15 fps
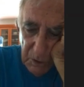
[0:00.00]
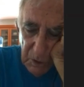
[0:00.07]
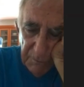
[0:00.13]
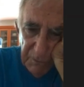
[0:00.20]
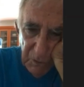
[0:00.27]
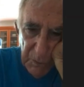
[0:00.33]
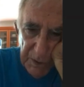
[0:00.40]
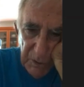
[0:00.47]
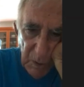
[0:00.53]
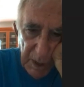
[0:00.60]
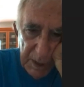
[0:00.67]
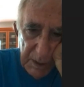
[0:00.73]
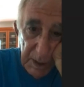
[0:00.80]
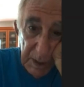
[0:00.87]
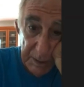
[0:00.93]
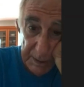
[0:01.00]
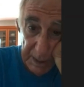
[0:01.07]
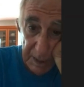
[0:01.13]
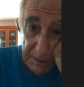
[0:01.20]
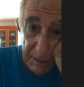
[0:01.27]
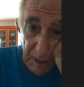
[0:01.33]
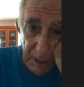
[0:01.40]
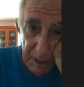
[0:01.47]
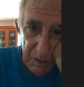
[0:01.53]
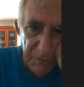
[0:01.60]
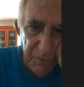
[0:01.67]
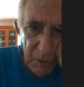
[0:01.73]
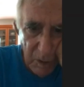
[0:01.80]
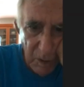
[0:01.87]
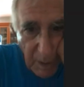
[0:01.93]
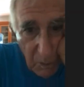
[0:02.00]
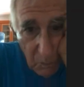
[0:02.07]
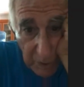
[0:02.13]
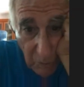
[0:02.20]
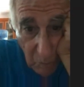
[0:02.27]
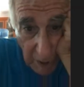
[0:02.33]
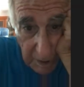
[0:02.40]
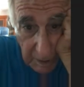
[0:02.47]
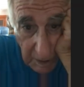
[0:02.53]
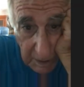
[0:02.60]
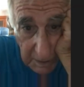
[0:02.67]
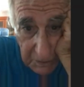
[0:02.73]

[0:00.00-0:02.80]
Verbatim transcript: you have a rewrite night that night. You've heard about rewrite nights.